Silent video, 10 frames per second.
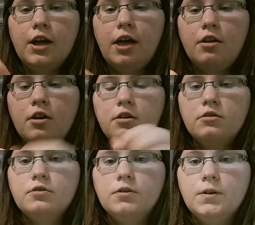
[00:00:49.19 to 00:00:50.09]
together,
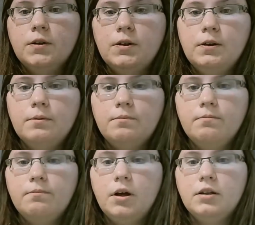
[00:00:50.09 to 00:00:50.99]

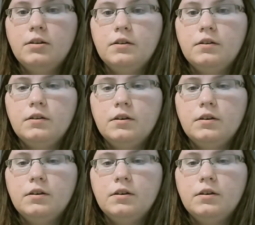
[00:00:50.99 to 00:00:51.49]
but